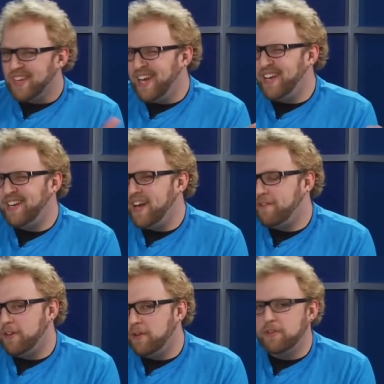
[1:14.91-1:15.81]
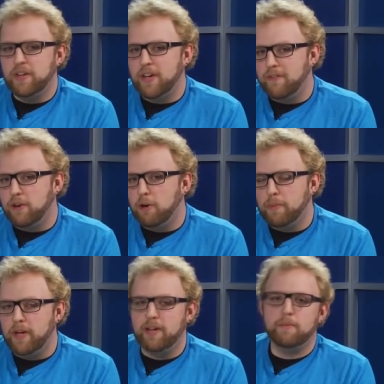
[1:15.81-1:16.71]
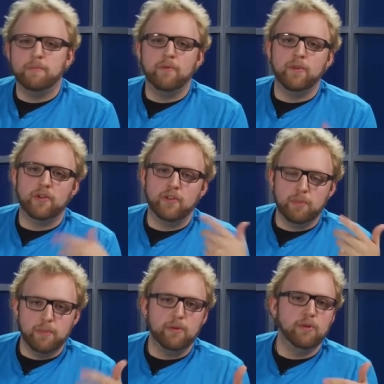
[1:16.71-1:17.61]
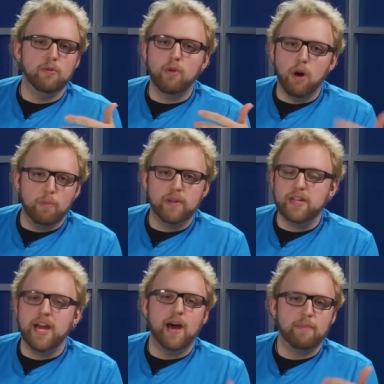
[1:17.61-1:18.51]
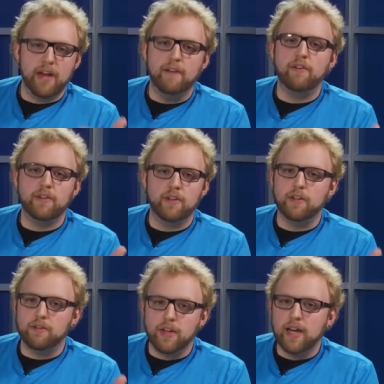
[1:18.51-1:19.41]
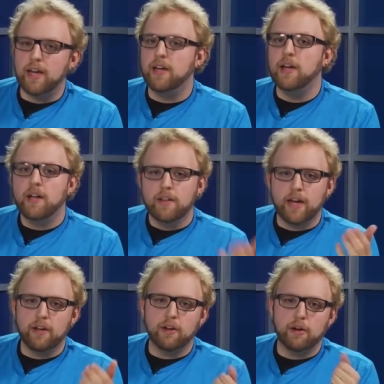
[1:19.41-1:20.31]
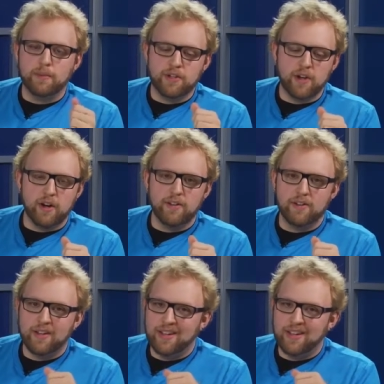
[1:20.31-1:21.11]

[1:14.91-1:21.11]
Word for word: and never use it, never open it, versus people who open the app every single day. That could go up the charts.